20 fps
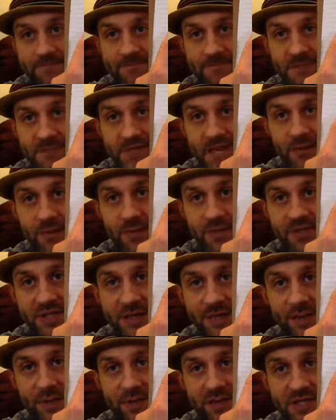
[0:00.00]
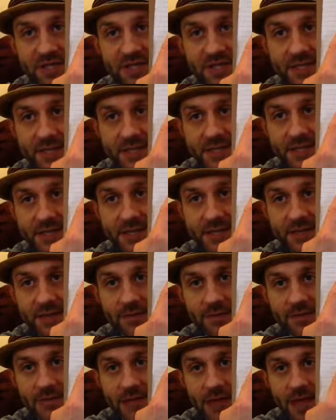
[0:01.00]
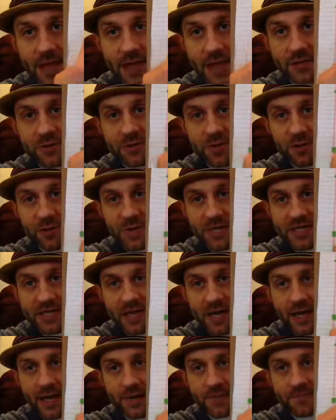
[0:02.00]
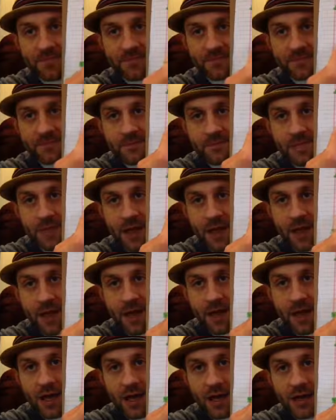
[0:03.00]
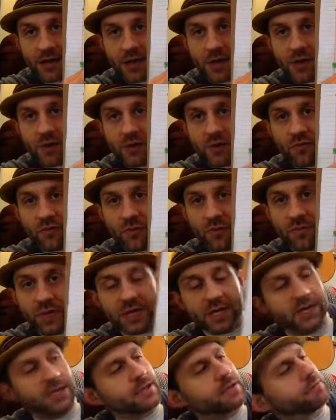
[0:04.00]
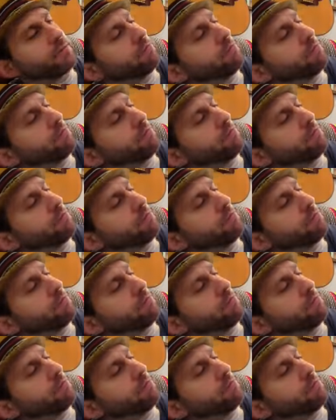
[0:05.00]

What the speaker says: take, for example, this sentence here. I took my time. I knew it would be...